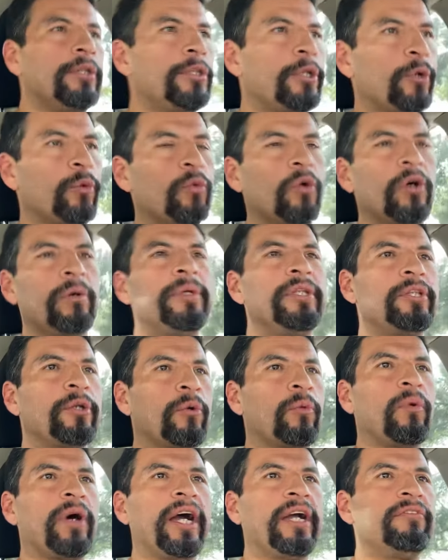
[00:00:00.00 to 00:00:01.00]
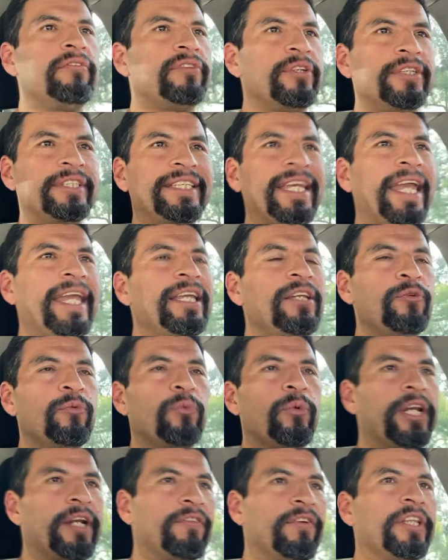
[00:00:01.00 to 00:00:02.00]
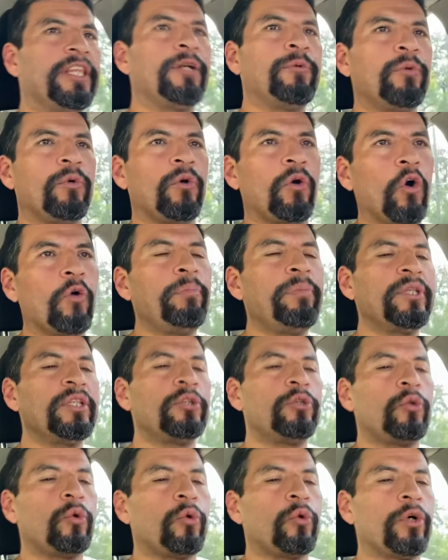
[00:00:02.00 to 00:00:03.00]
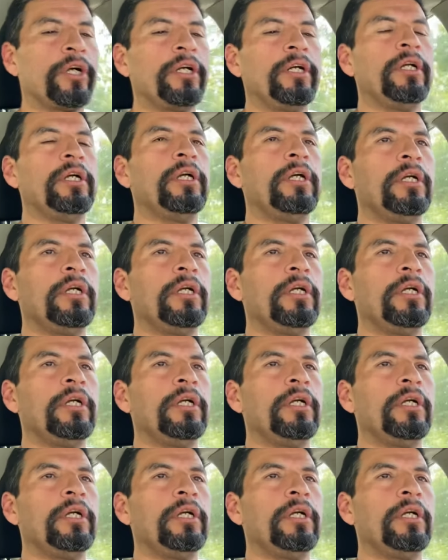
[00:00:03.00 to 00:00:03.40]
Their woman, their wife, their date, whatever. They will open the door.